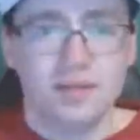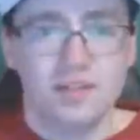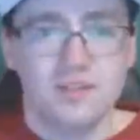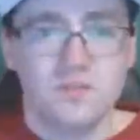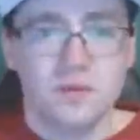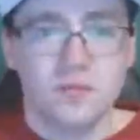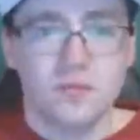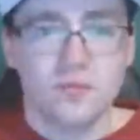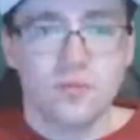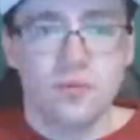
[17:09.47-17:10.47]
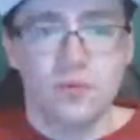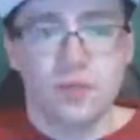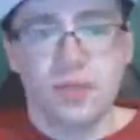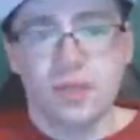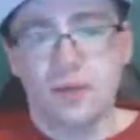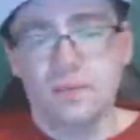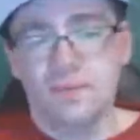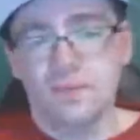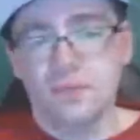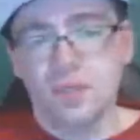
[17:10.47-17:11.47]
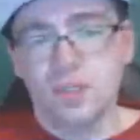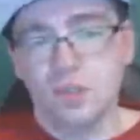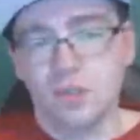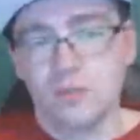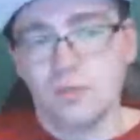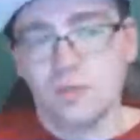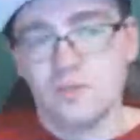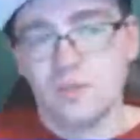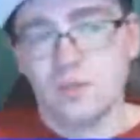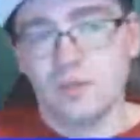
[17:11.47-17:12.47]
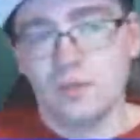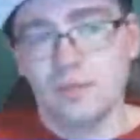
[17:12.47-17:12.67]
I just went through the, um, the cube. That's weird.